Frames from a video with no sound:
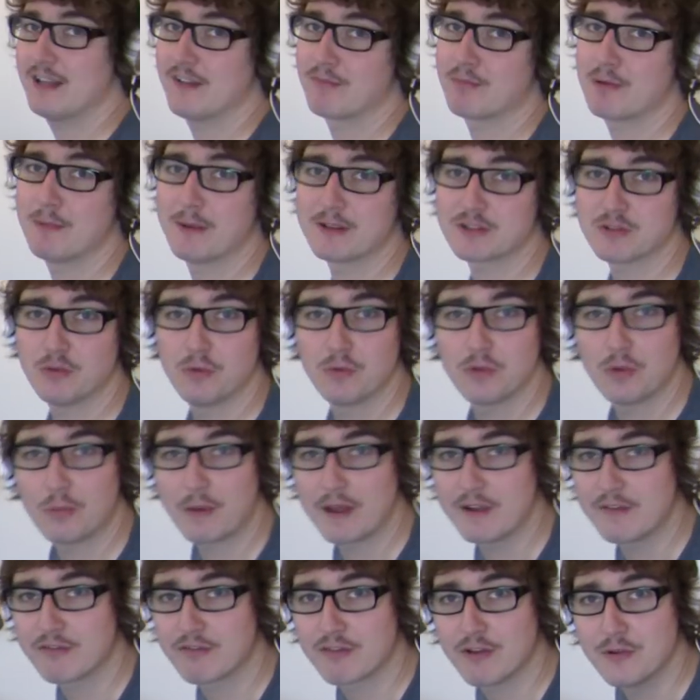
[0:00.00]
left, pretty much all the
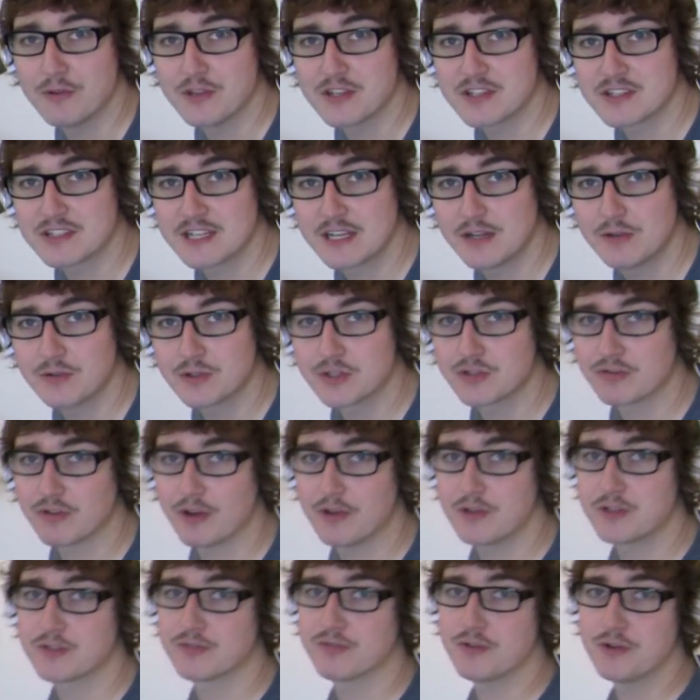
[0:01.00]
way through, just single
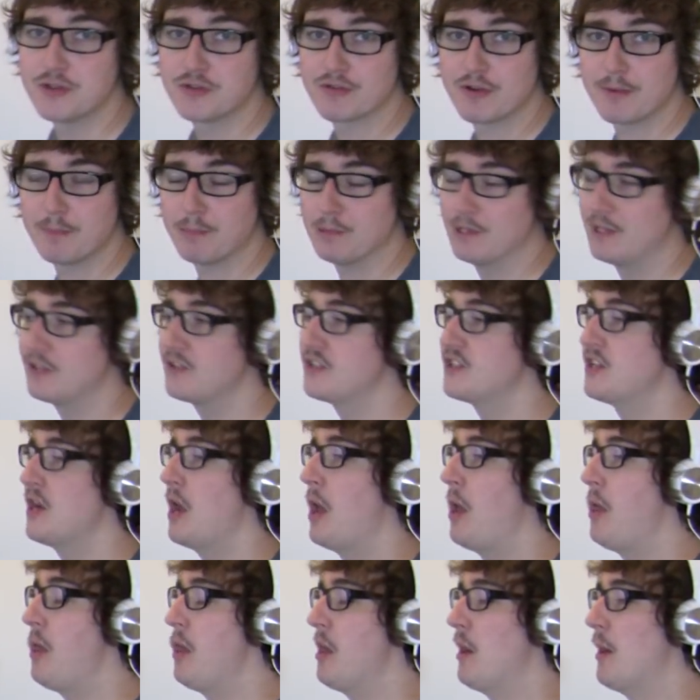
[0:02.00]
strokes through triplets.
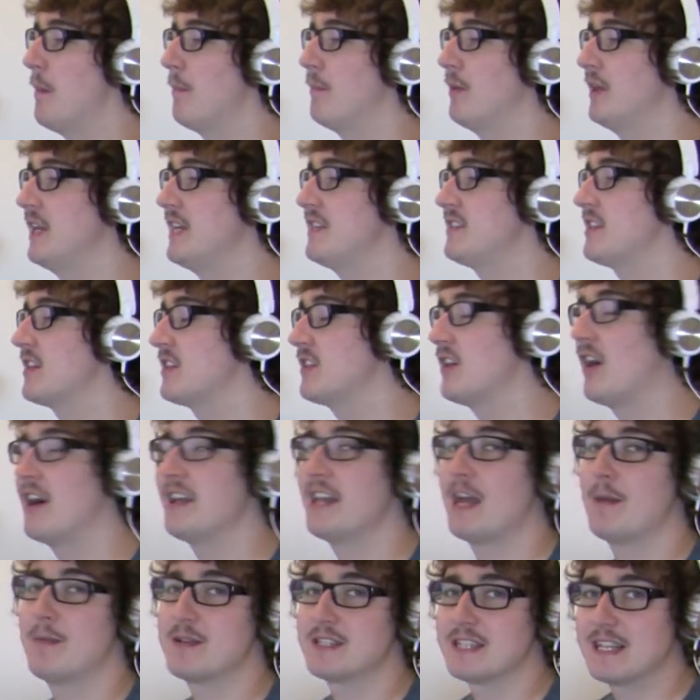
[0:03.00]
But it's the
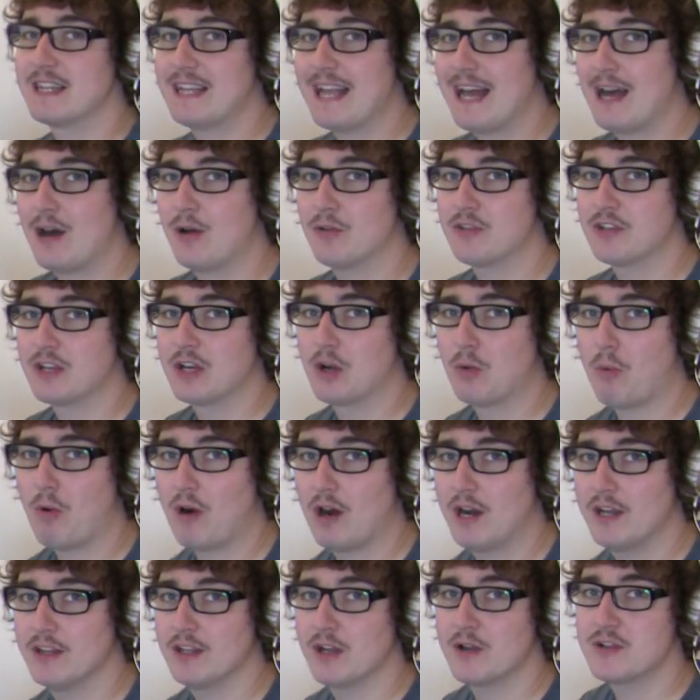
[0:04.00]
dynamics, the loud and
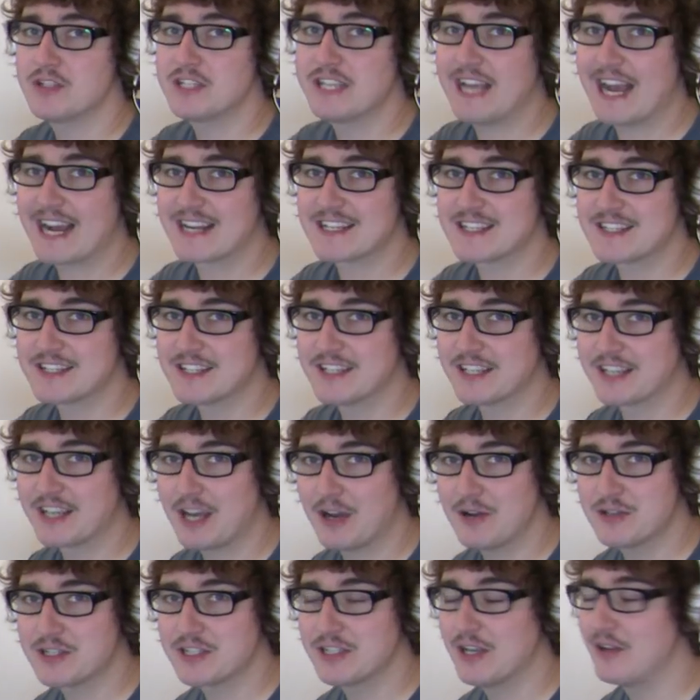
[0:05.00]
quiet notes, the accents and the
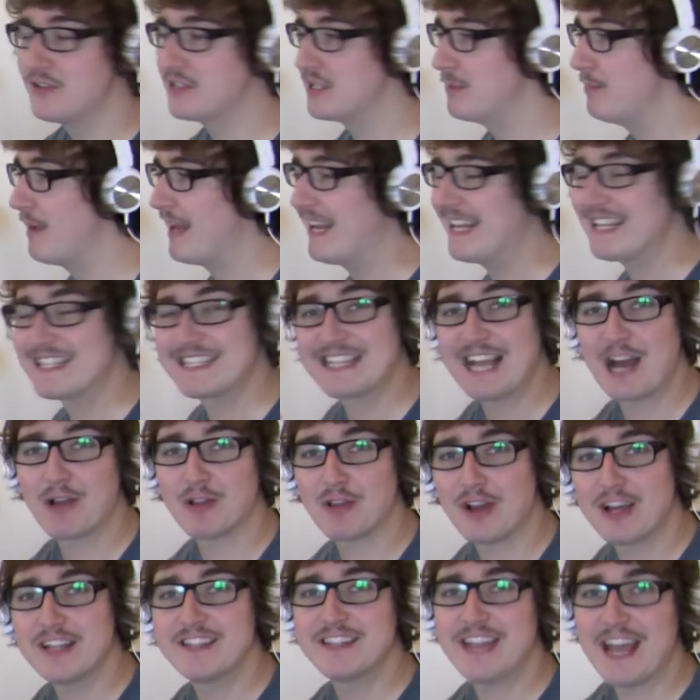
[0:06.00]
ghost notes that make it sound
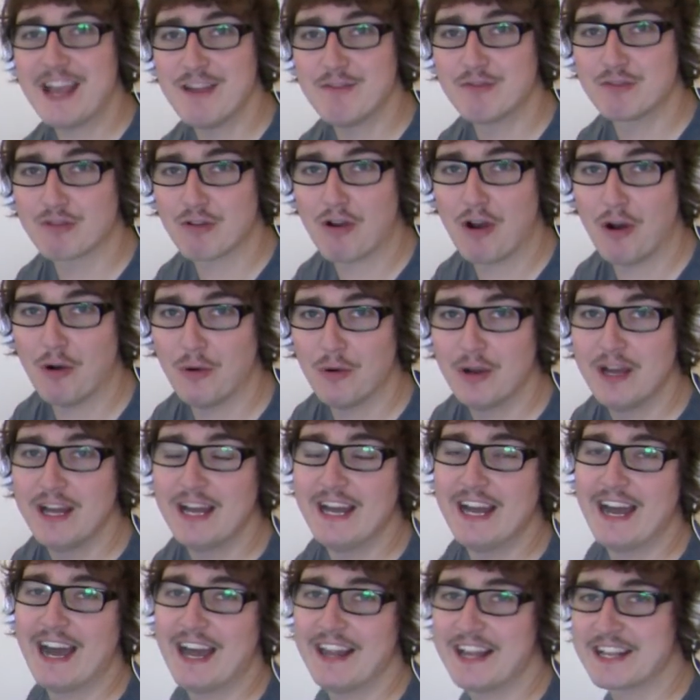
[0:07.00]
like Dave Grohl.
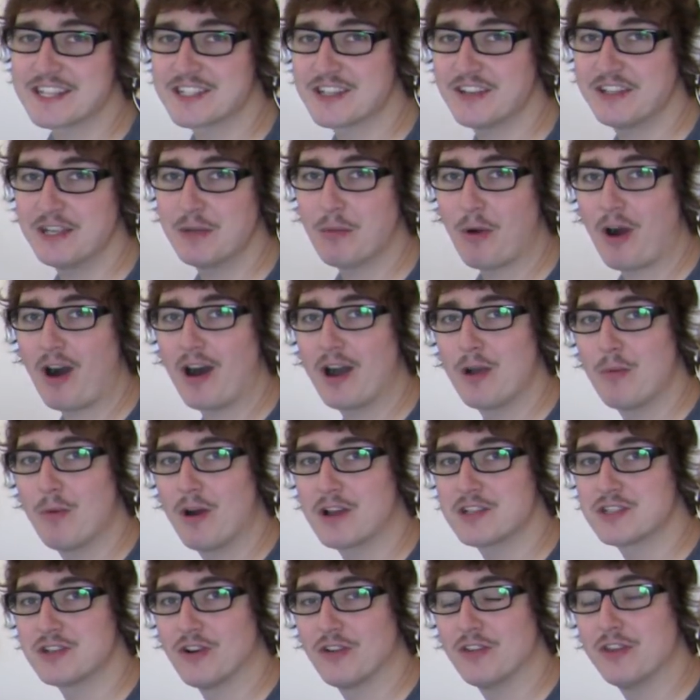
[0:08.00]
And that's certainly what I
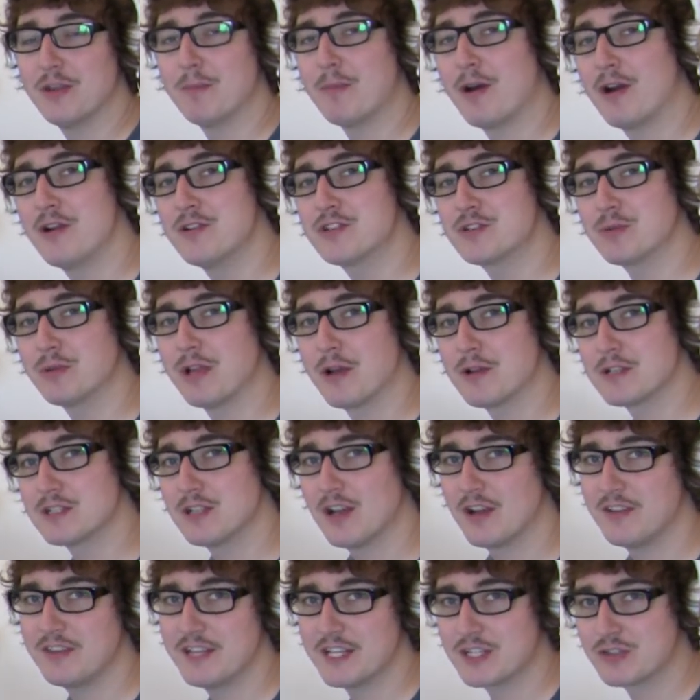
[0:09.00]
worked on the most when I was
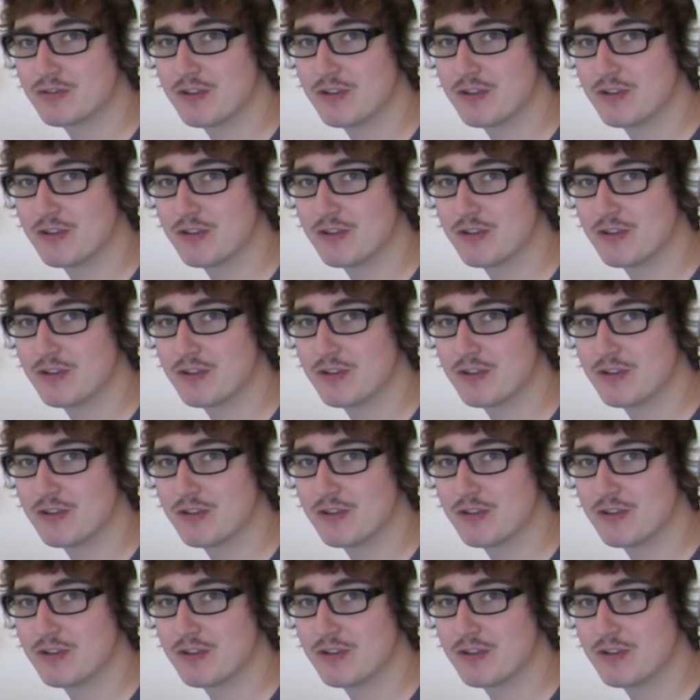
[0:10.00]
learning this